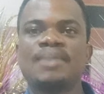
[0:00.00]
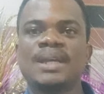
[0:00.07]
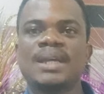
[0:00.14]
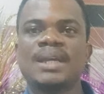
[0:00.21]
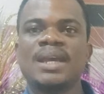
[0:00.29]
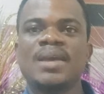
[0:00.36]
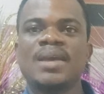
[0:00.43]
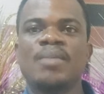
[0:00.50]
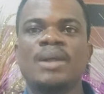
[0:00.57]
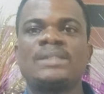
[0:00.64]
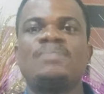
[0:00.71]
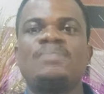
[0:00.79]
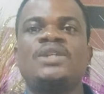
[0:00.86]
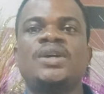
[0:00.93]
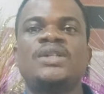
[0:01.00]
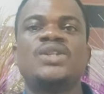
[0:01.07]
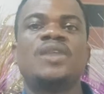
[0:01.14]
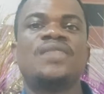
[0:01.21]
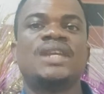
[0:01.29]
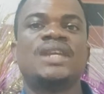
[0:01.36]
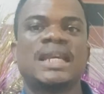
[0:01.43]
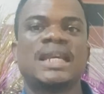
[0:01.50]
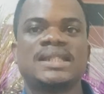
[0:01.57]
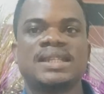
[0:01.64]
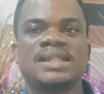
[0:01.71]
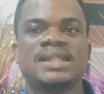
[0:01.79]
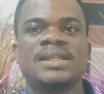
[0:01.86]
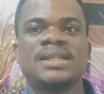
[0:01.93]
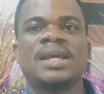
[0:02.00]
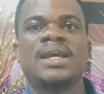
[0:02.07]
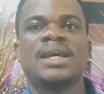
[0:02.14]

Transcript: B. But majority of the cases,